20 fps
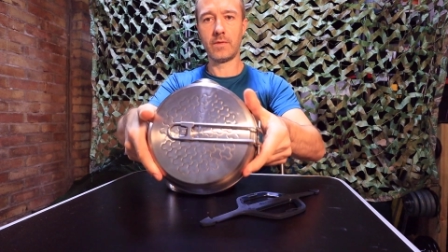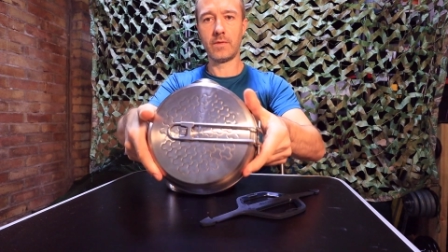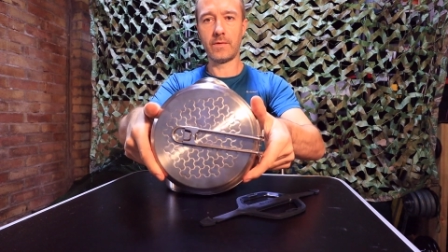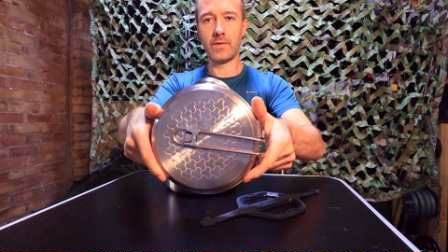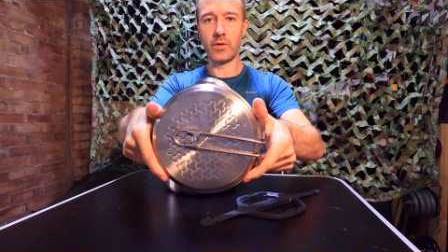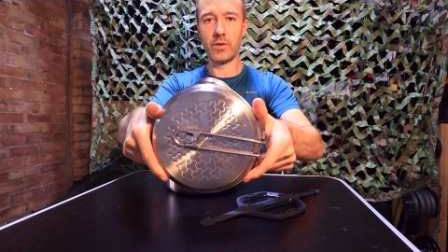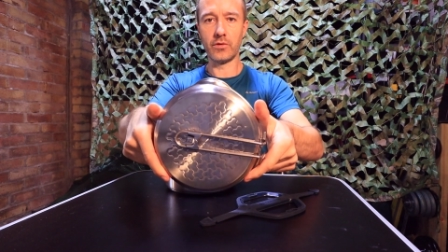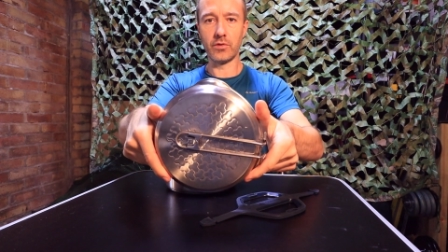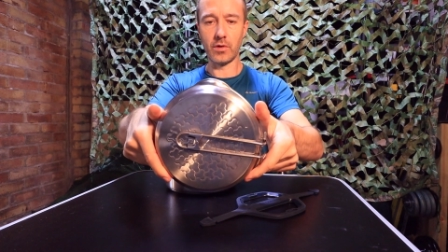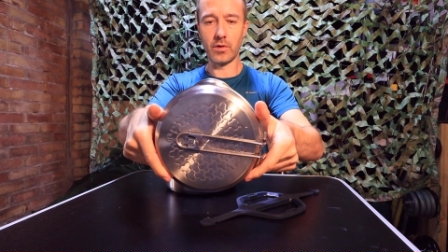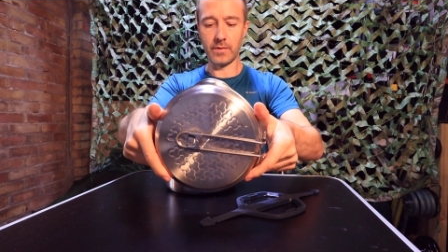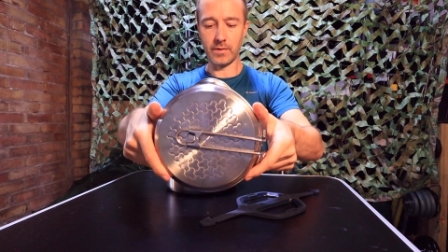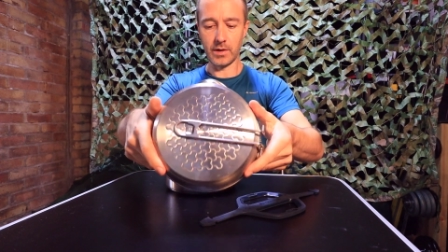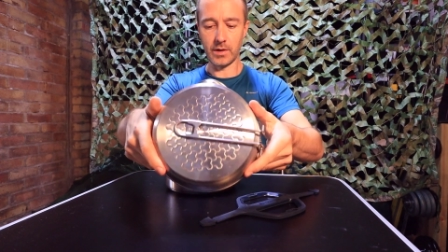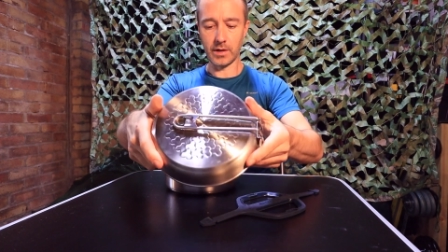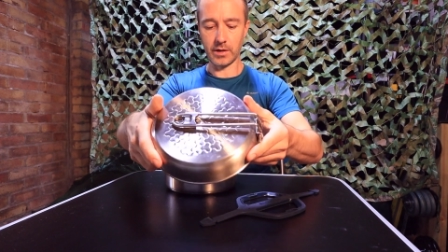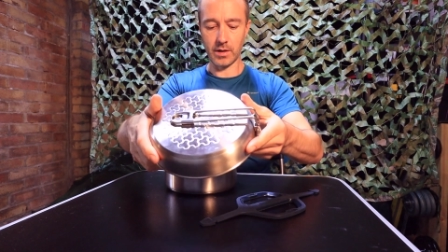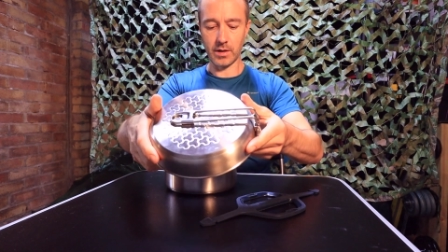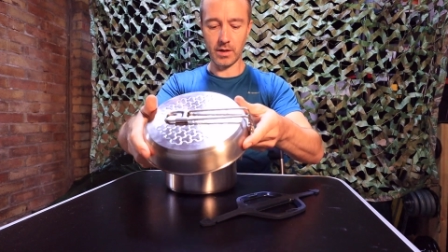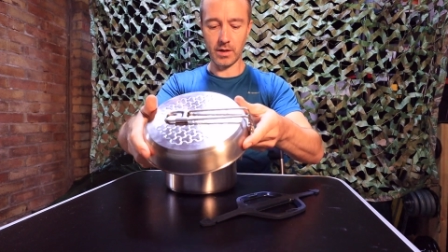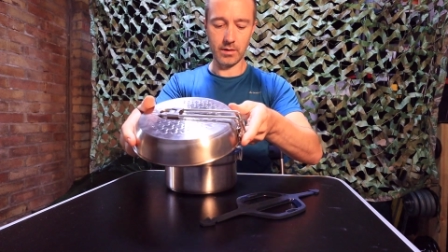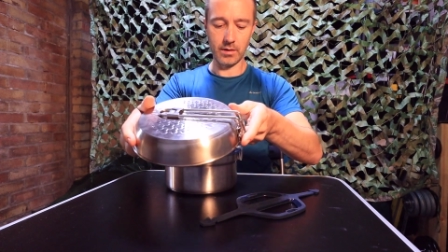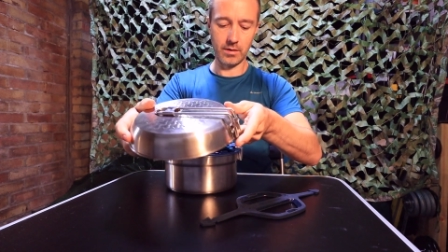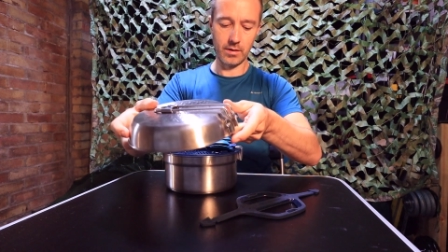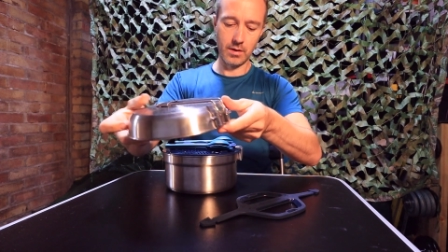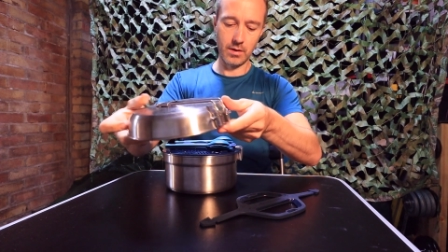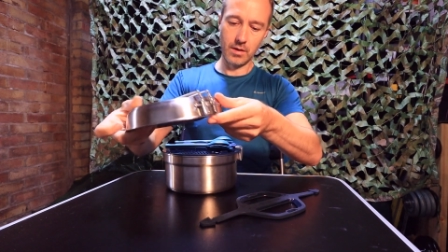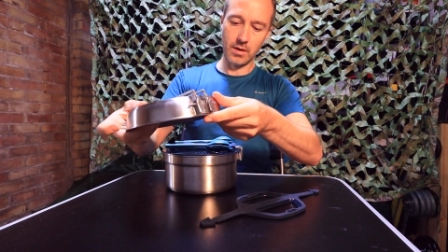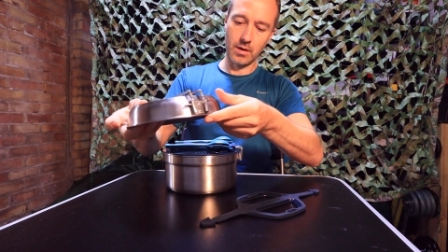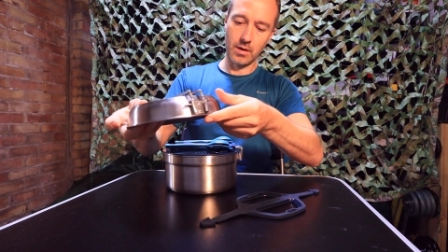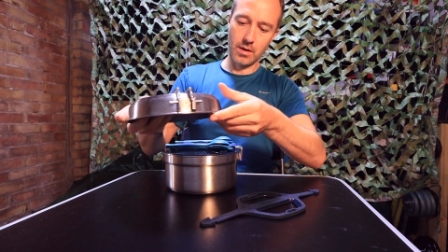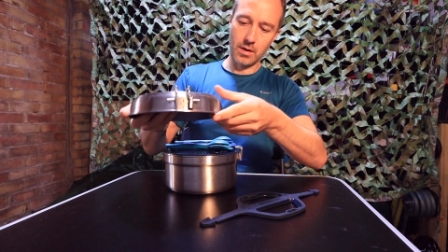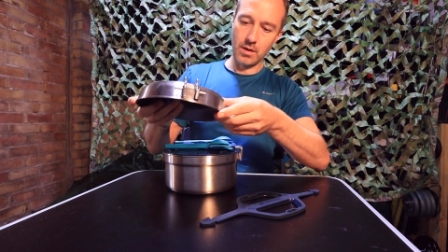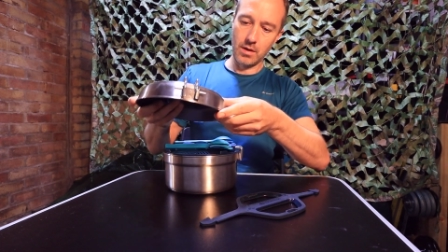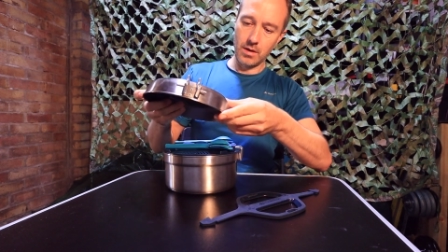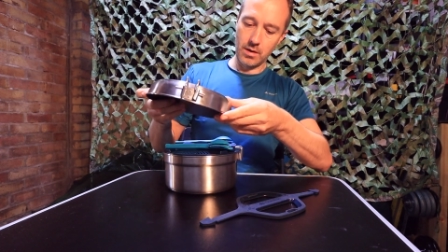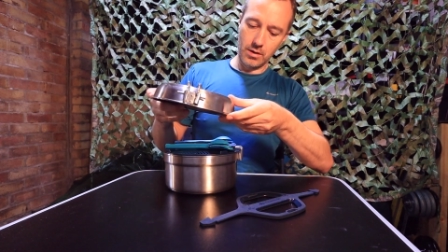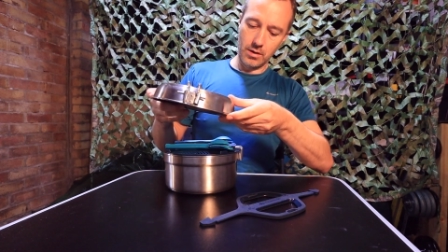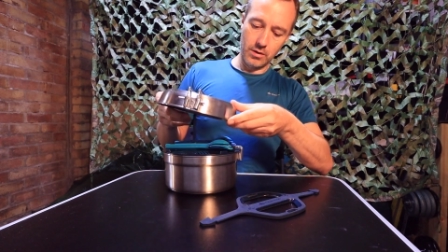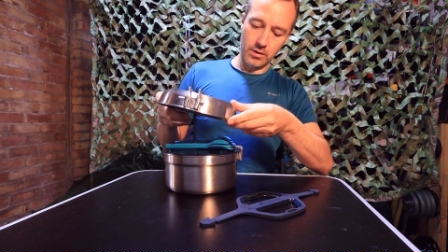Folds over like that.
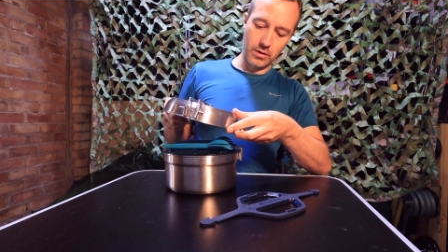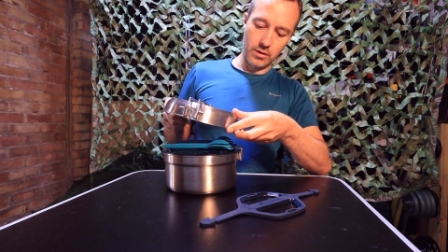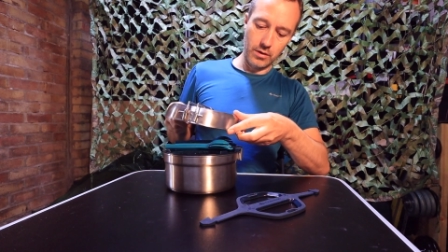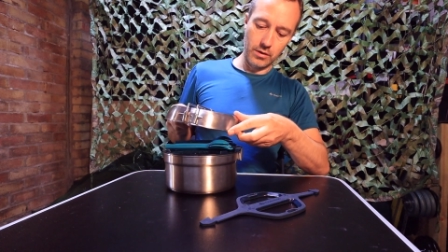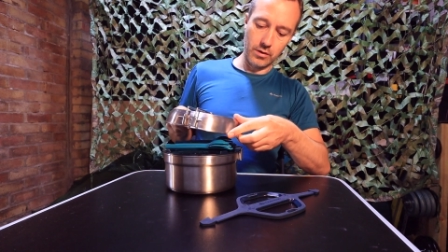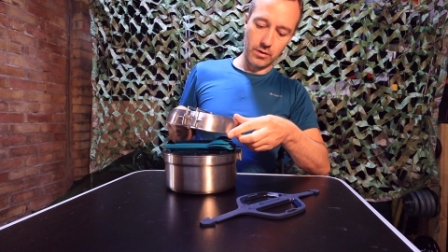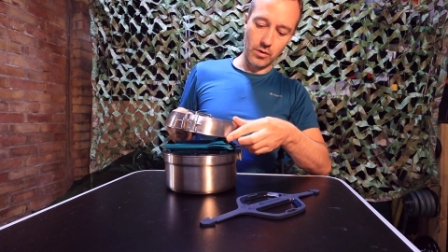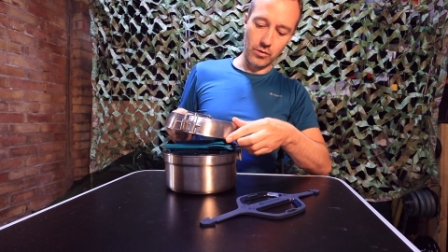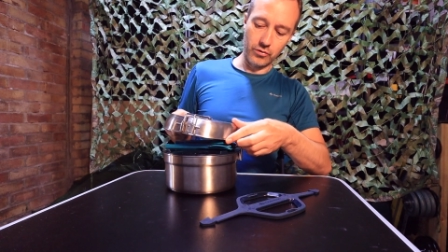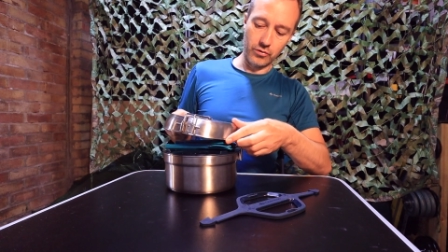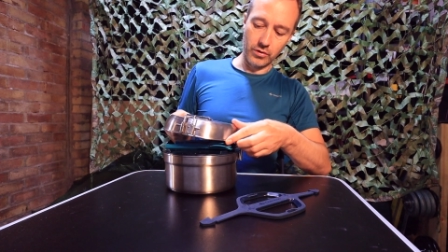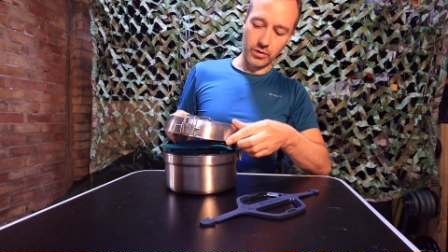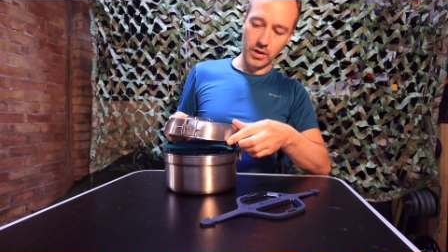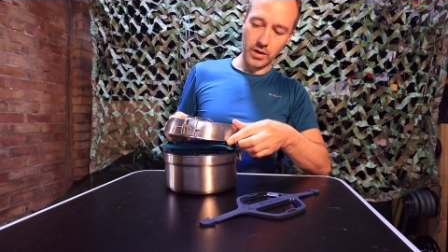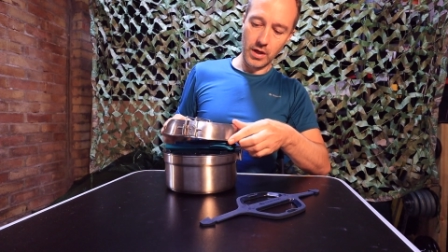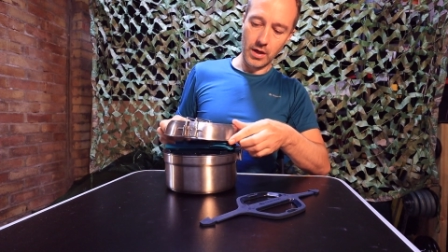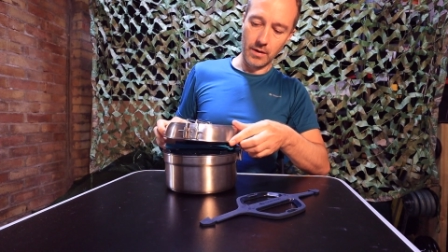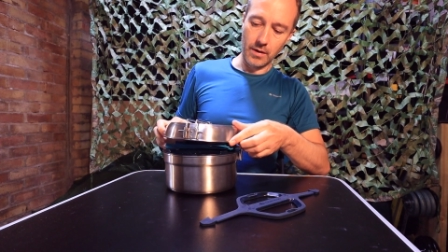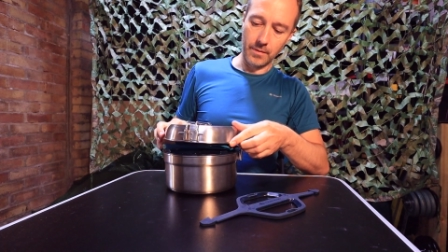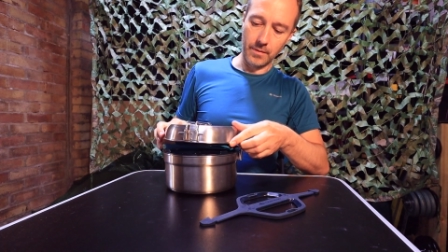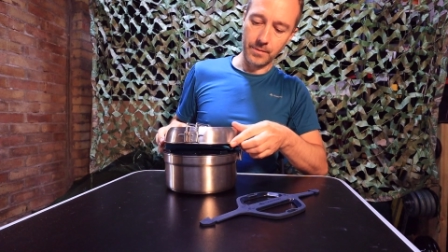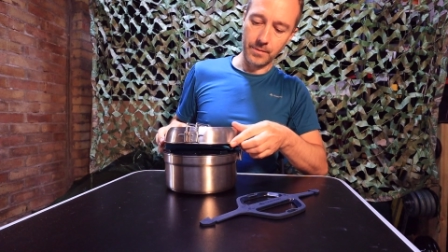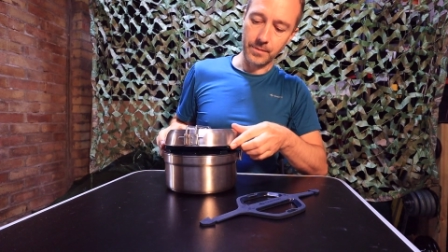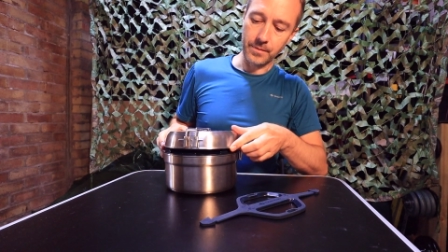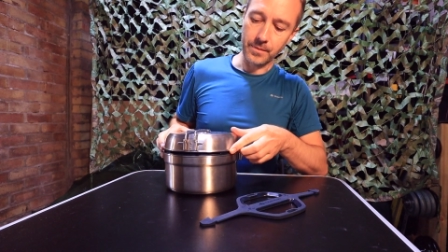Goes on here.